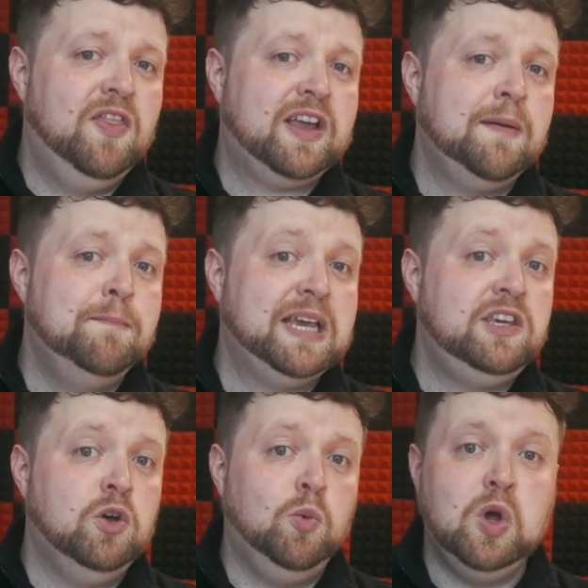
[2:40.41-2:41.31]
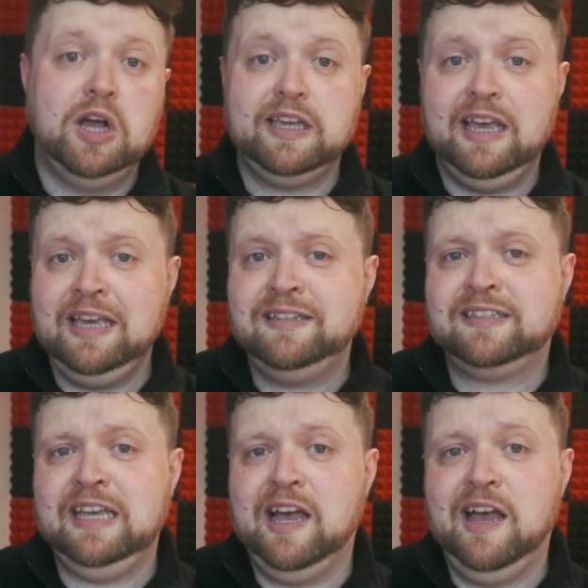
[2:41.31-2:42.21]
that can make your work
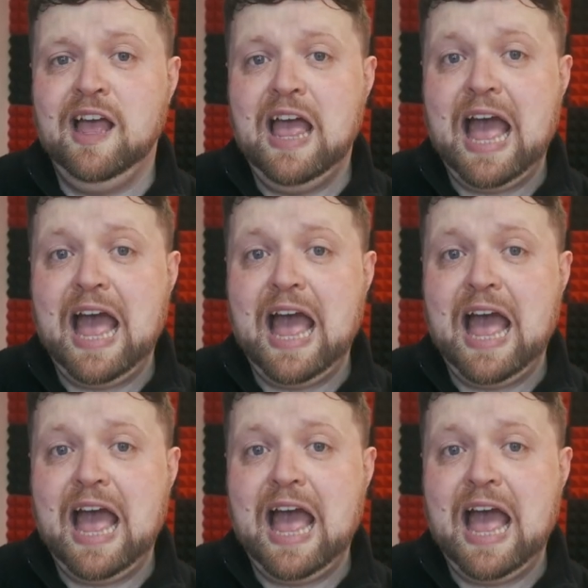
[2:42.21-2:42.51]
easier